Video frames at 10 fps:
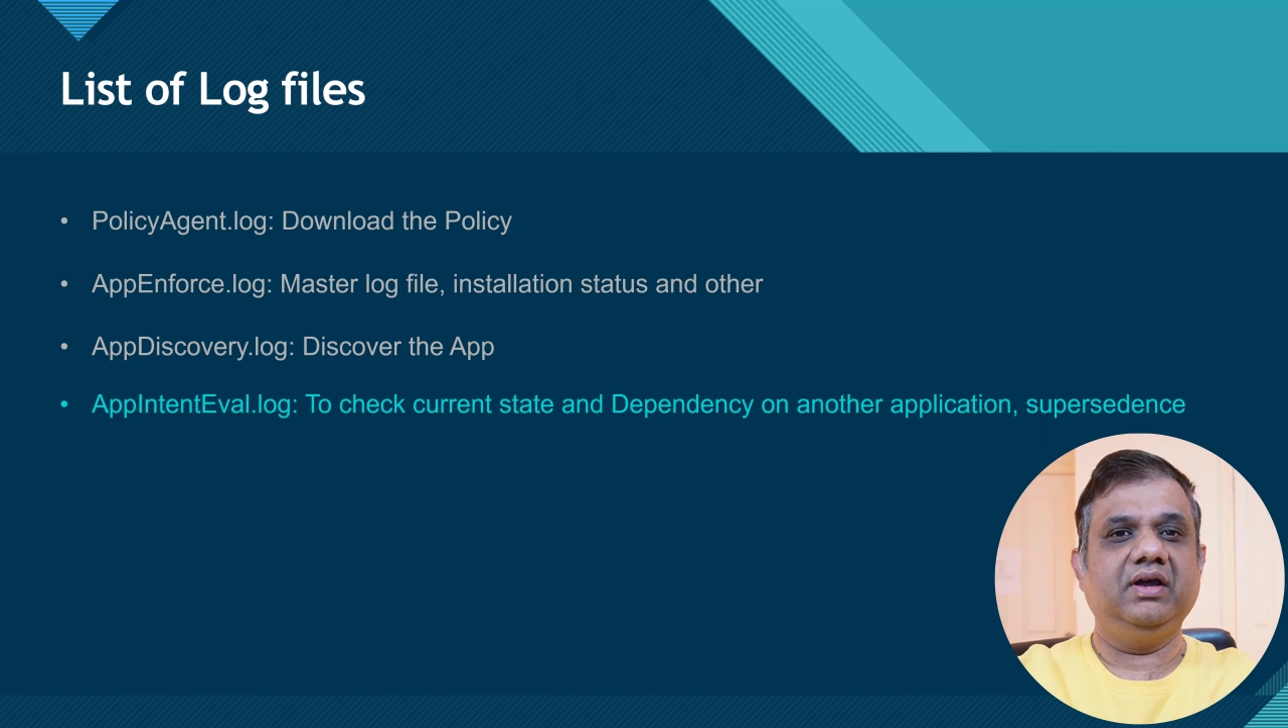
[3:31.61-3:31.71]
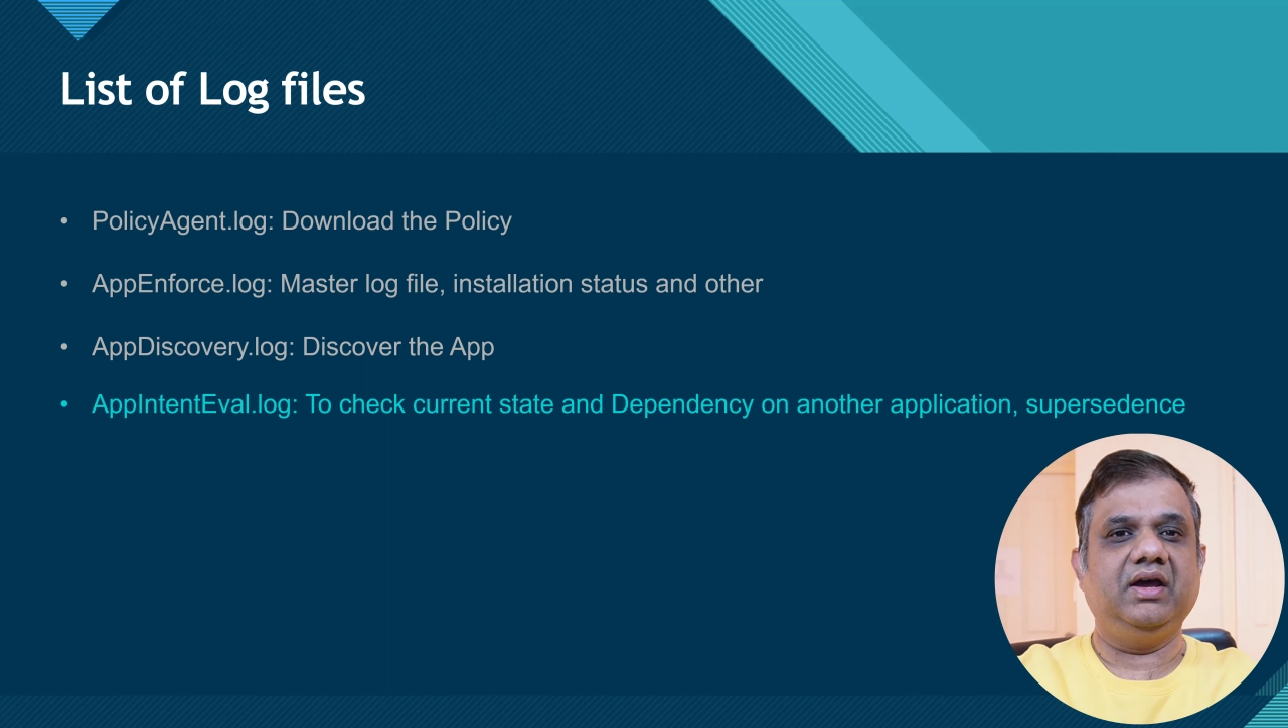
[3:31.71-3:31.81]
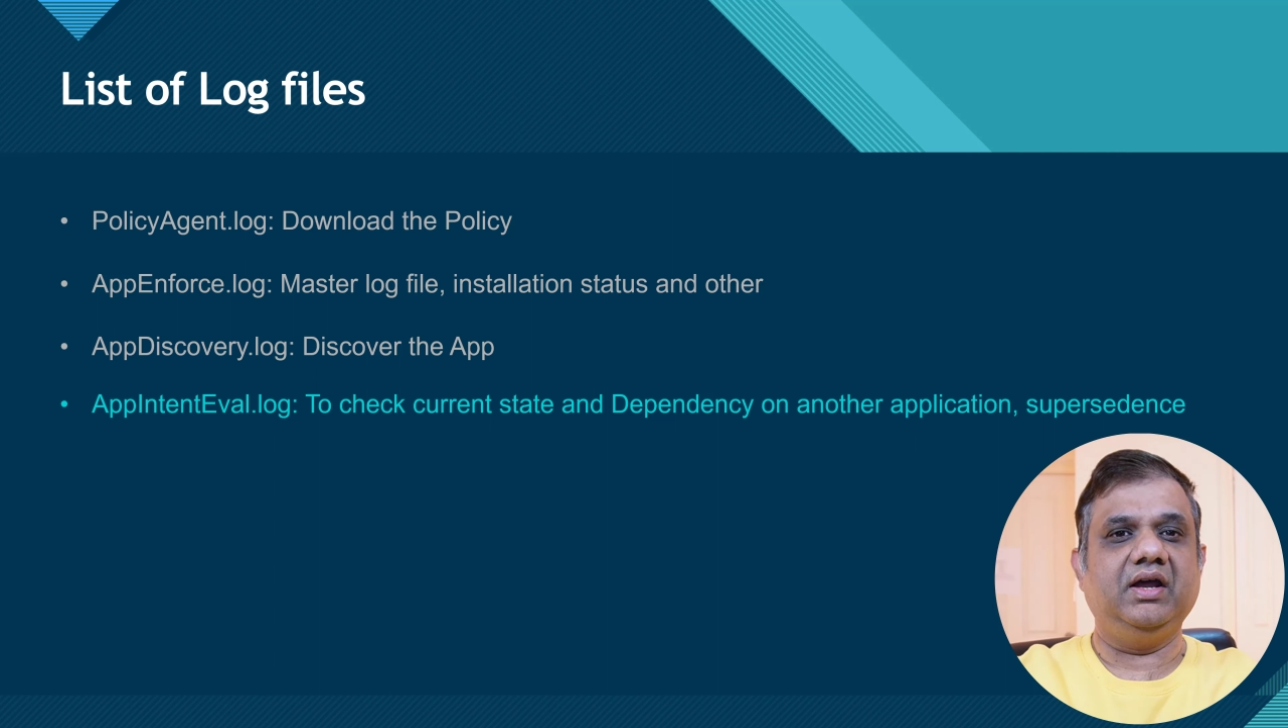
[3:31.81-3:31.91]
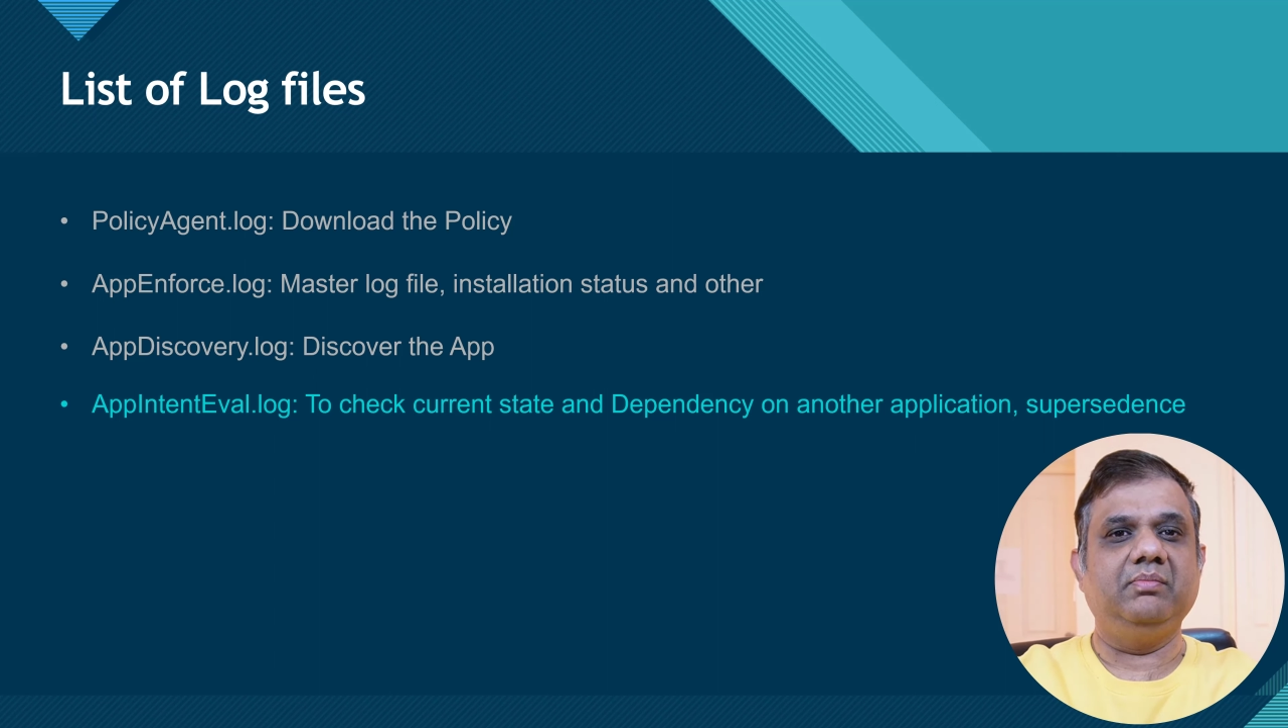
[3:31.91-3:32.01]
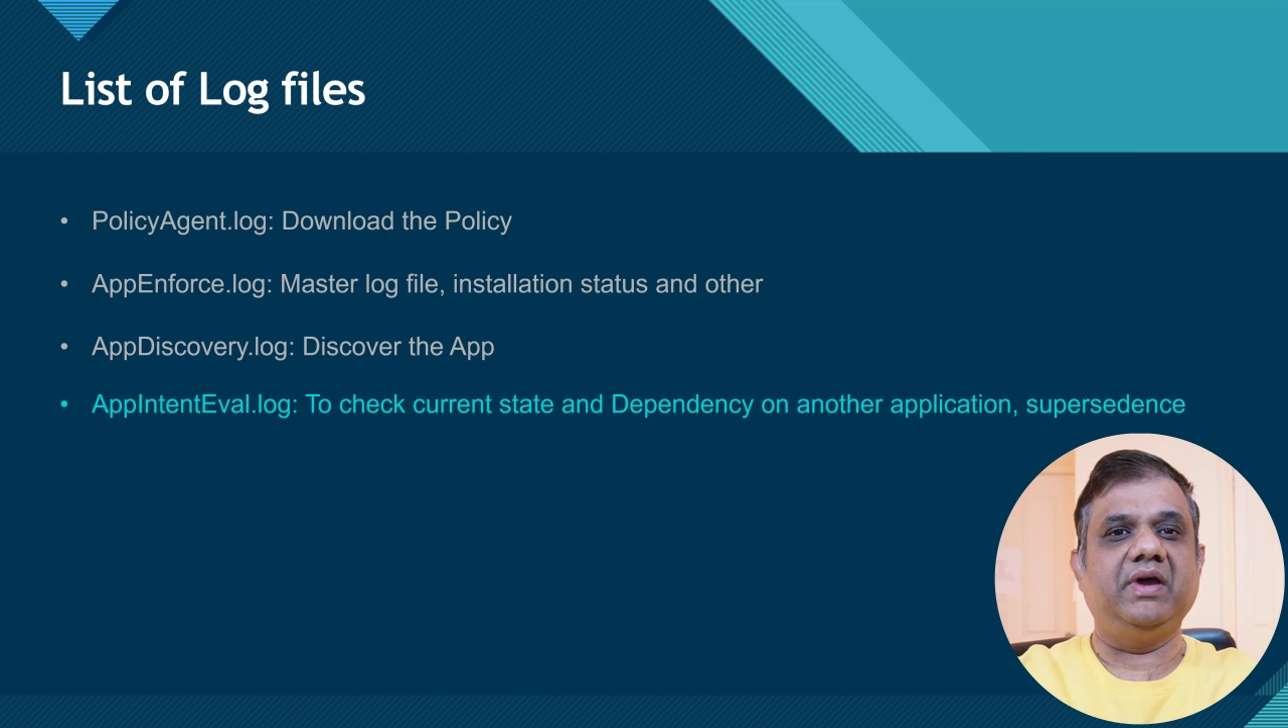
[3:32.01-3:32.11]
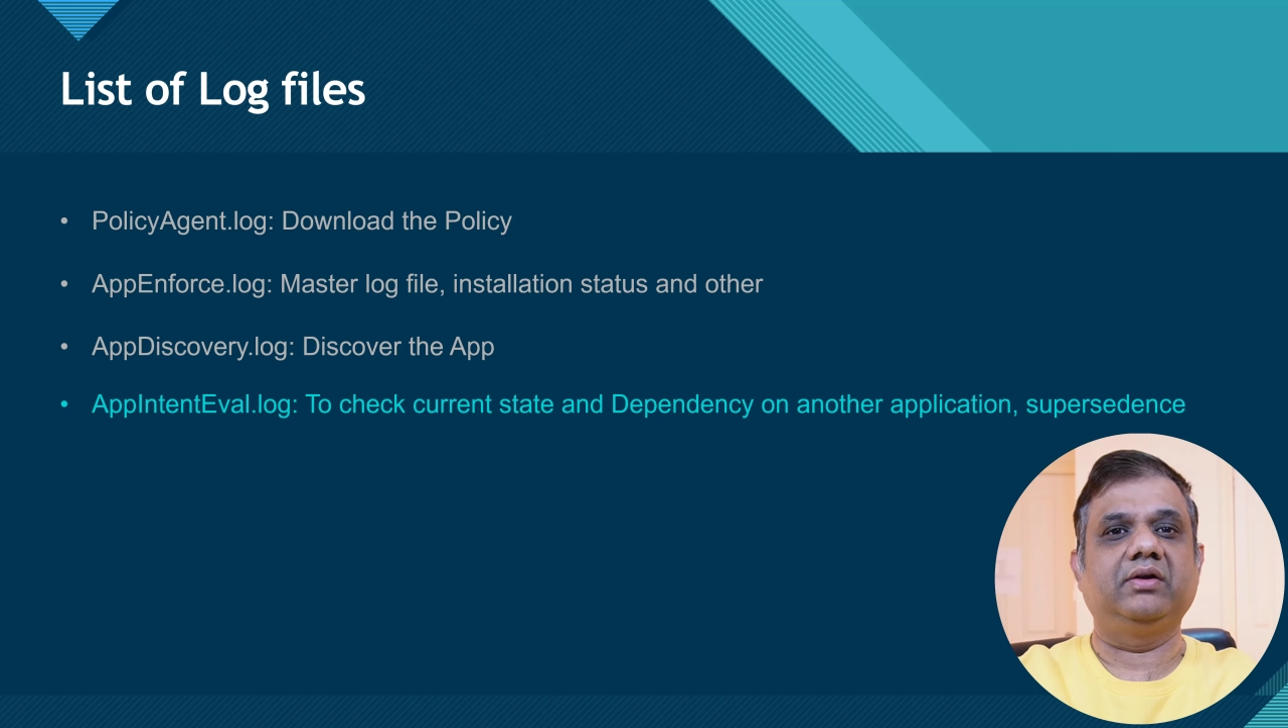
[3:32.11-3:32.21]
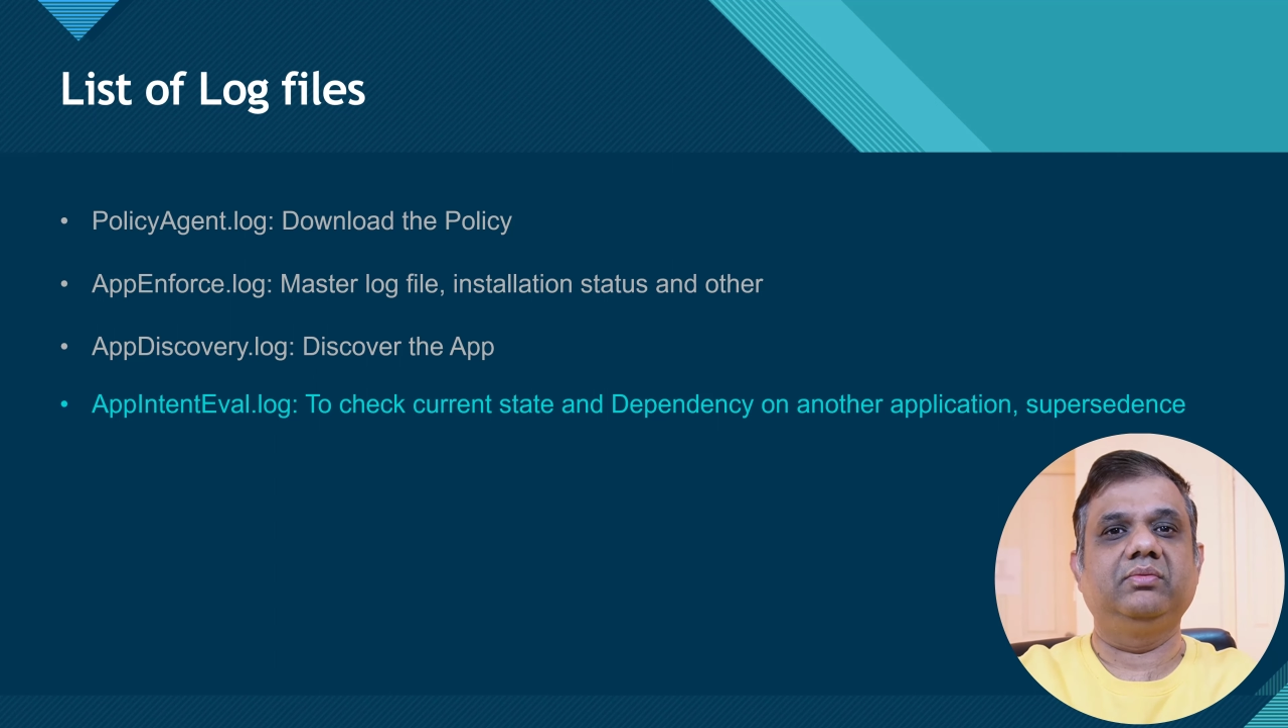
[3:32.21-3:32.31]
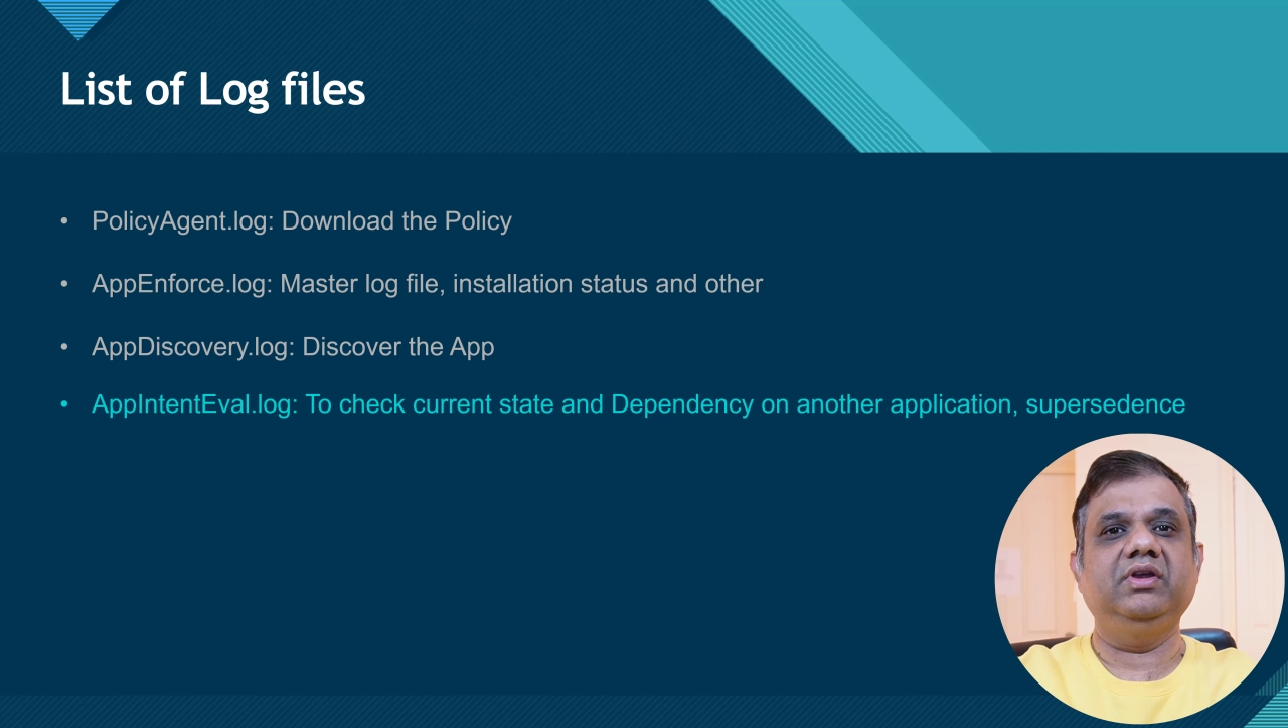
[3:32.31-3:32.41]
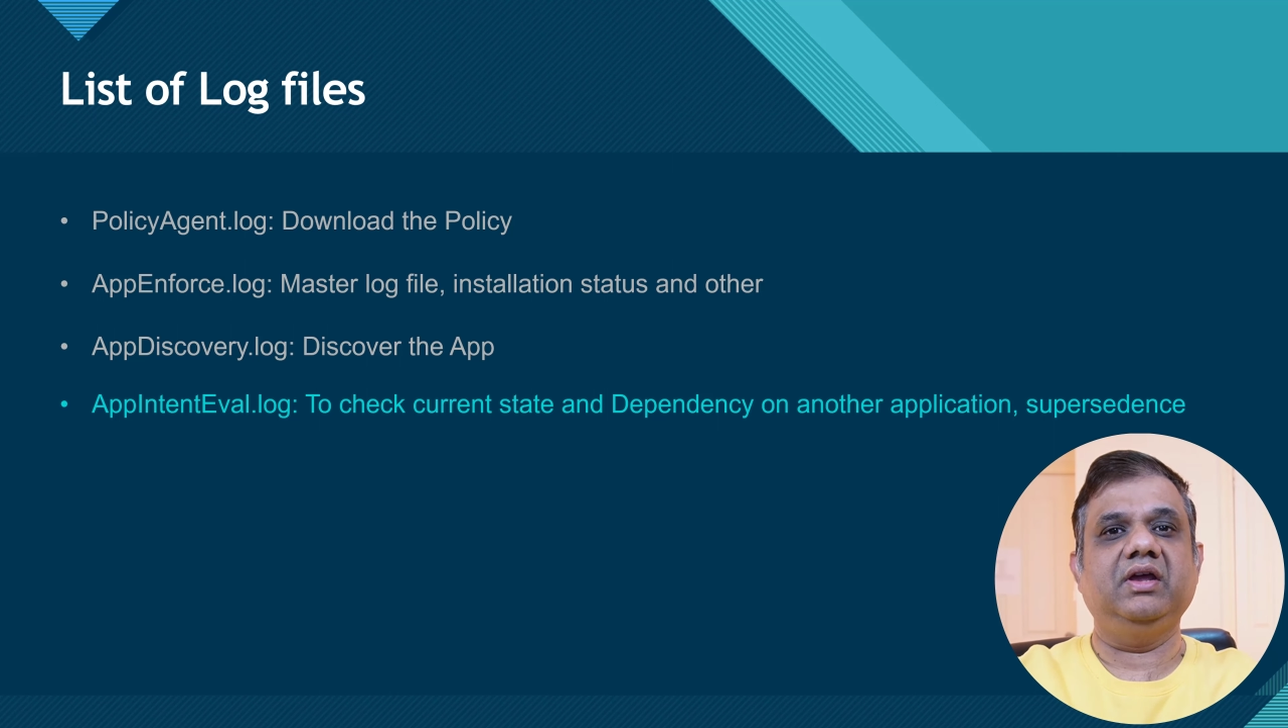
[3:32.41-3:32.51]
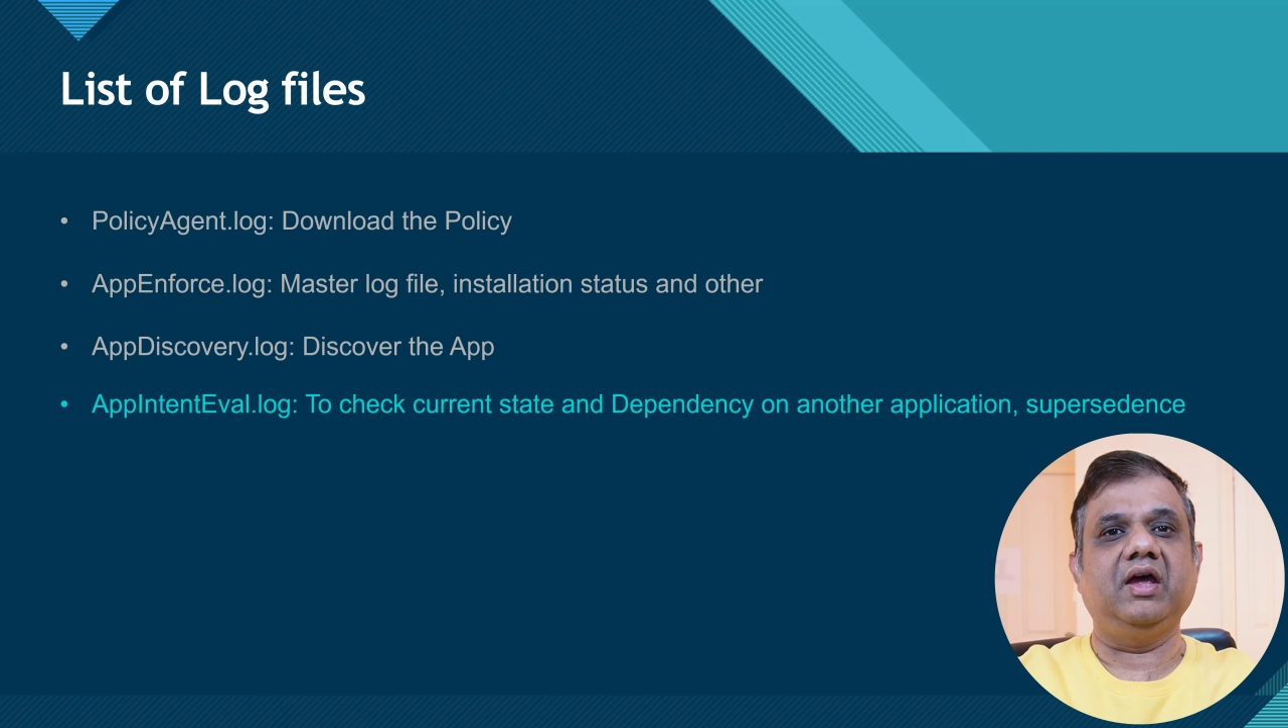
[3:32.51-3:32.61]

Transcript: and back to the